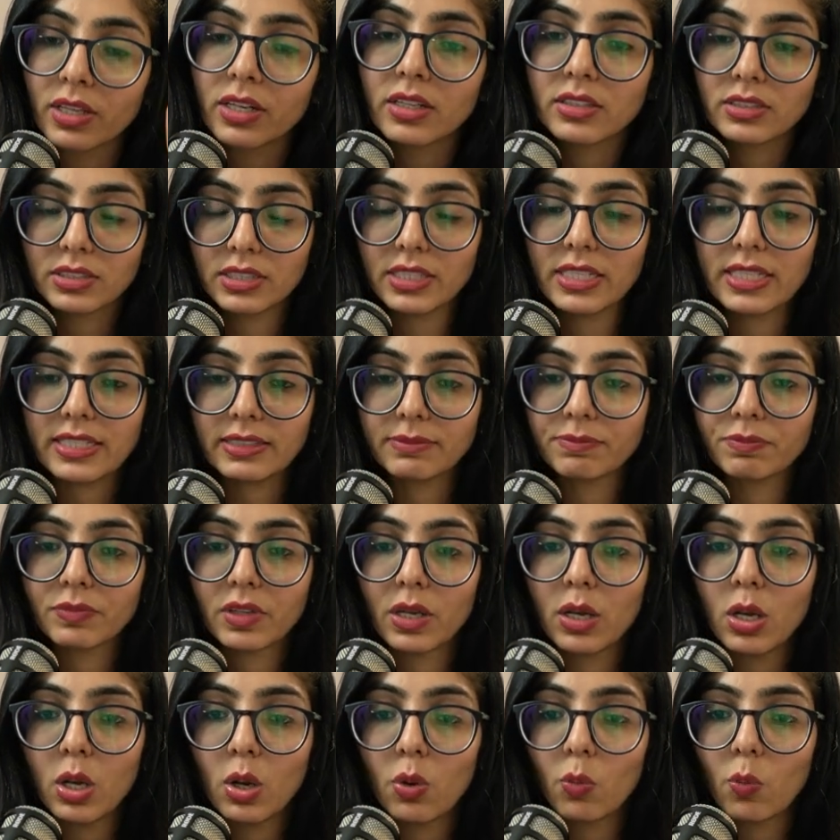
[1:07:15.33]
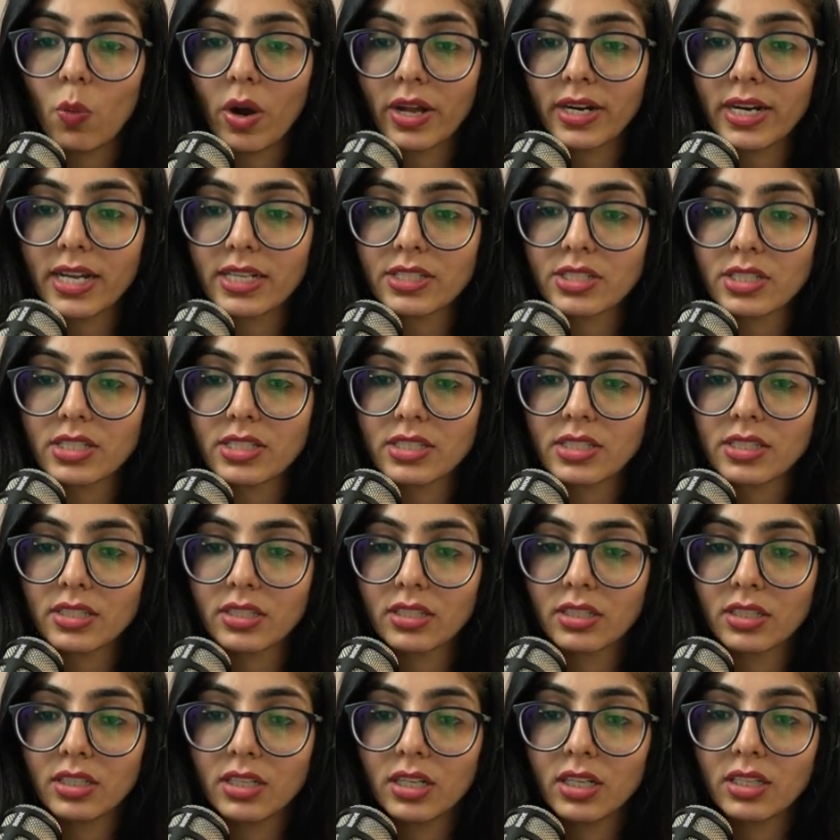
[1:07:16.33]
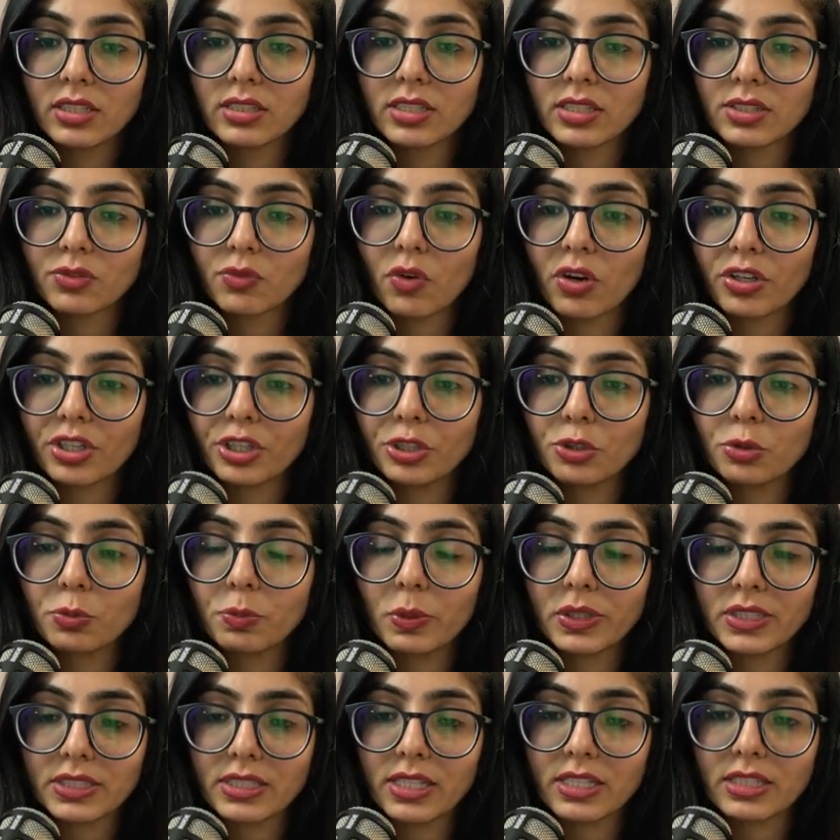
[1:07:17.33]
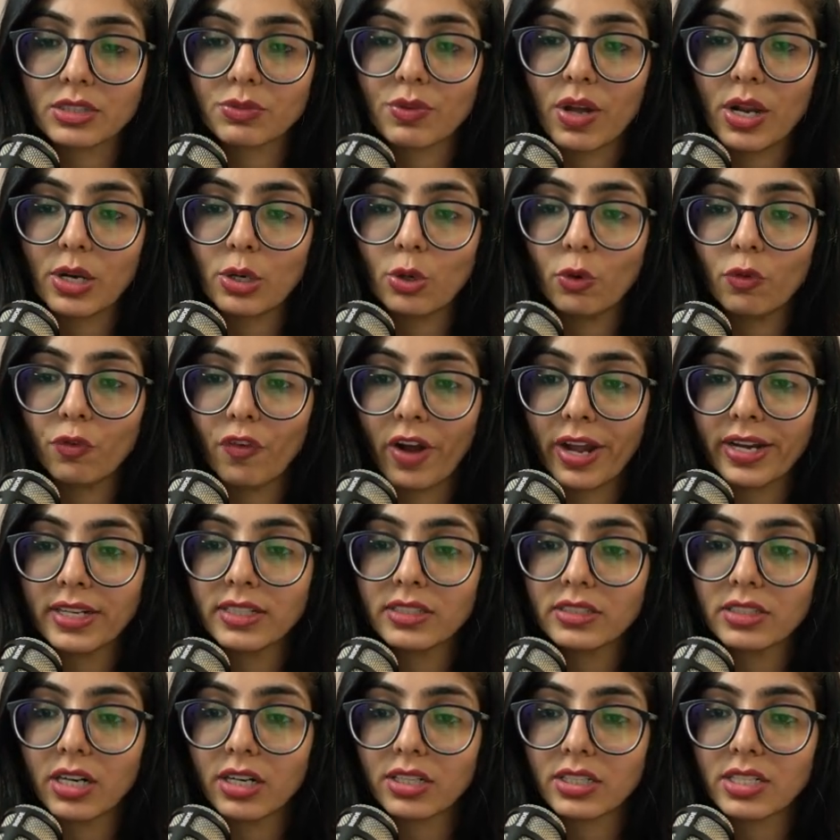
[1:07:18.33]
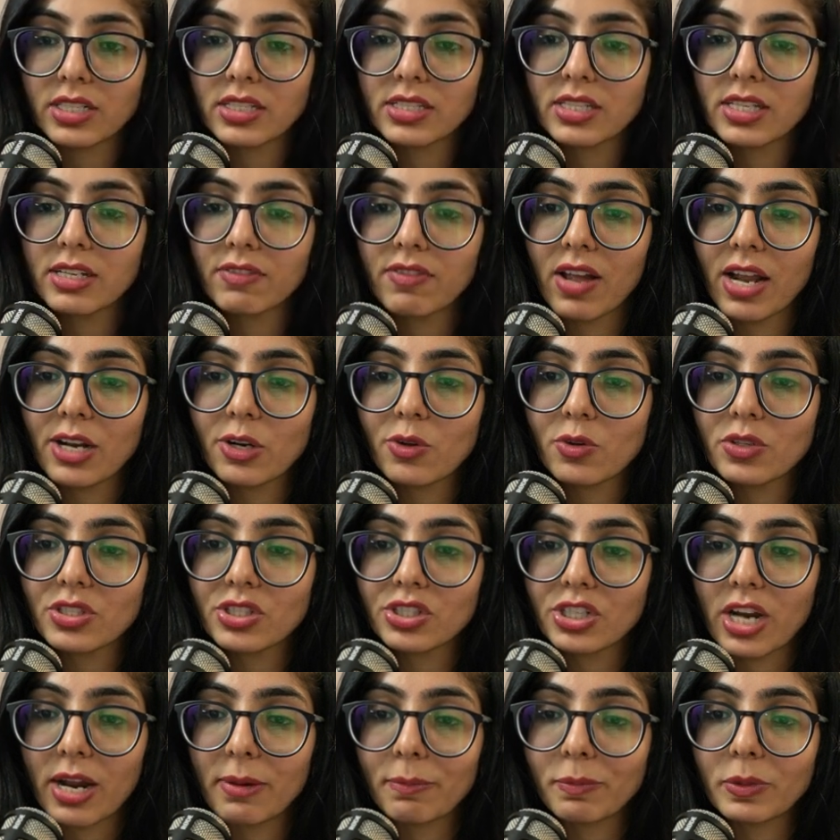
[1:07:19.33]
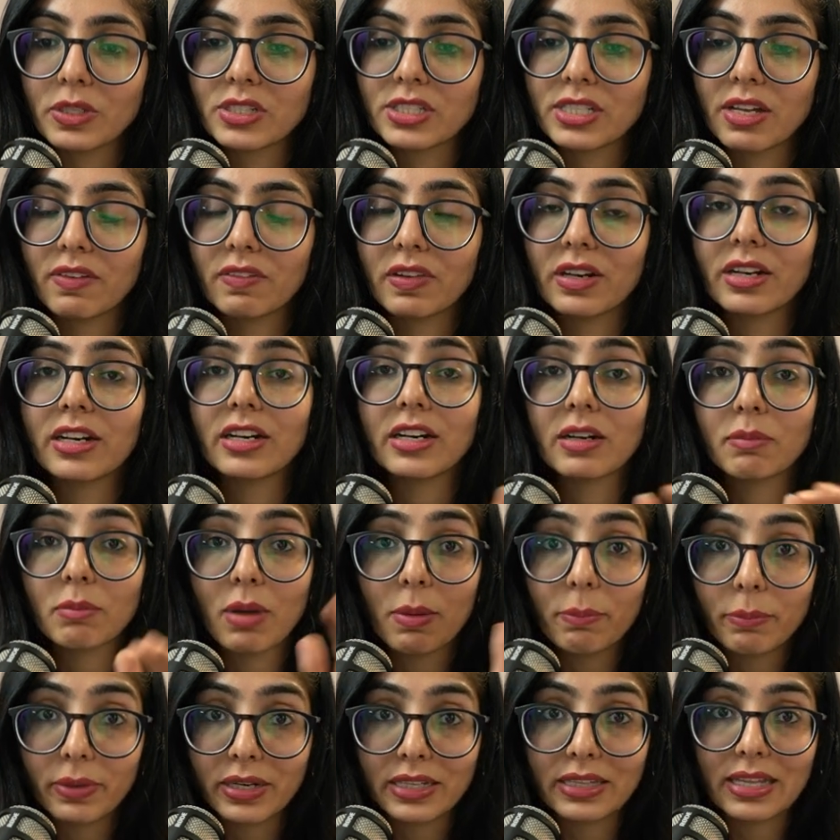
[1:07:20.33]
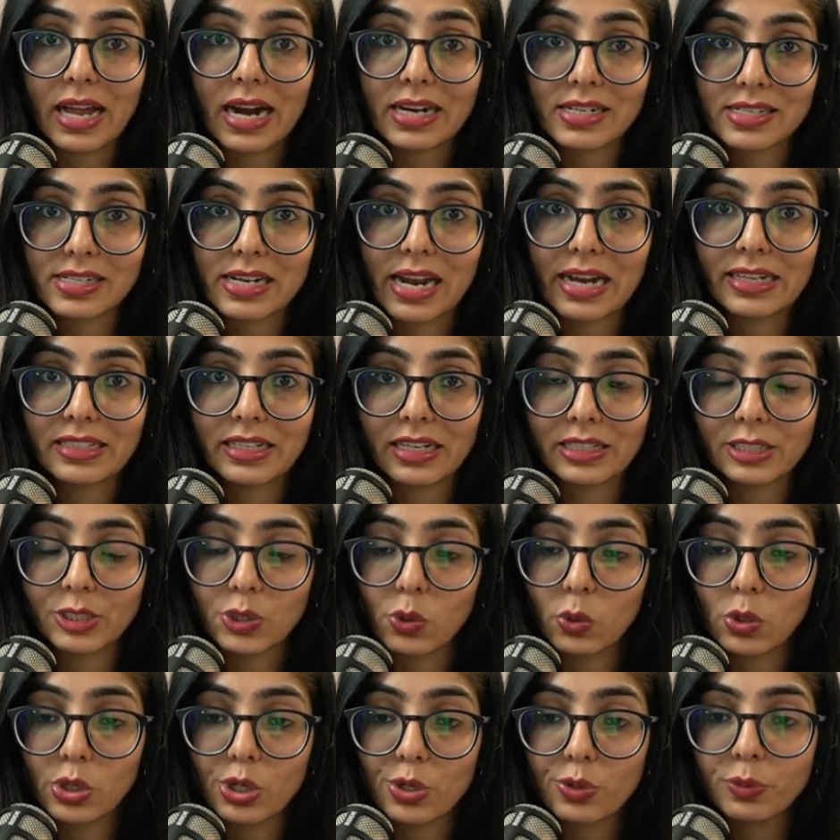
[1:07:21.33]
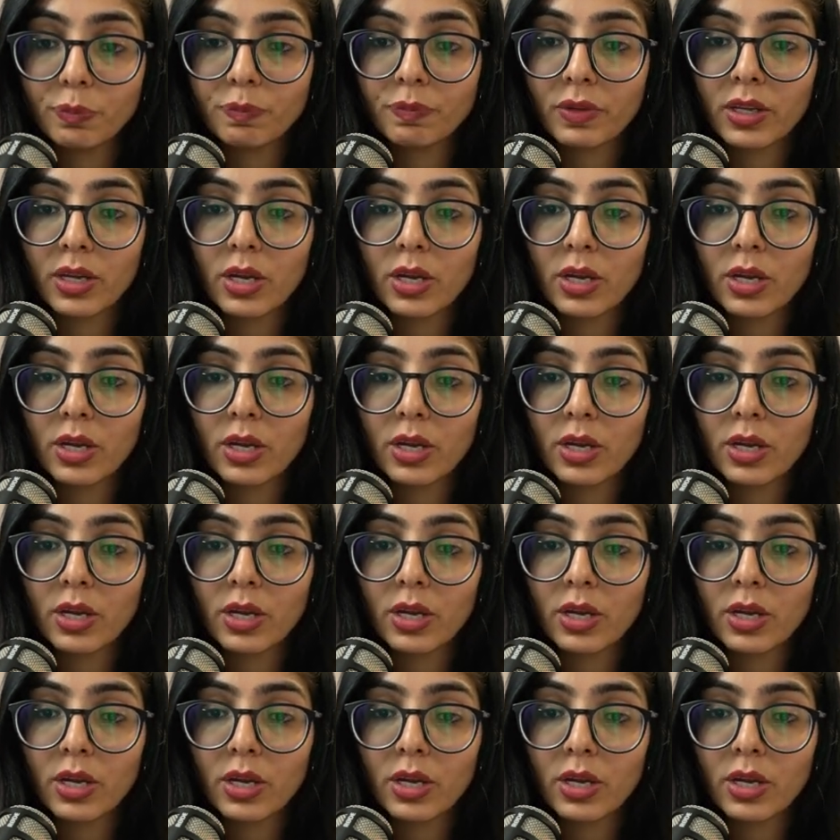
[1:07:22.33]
See, 1H is this 42.6 value. Fine, 13C value is 10.7. Remember in that slide I told you.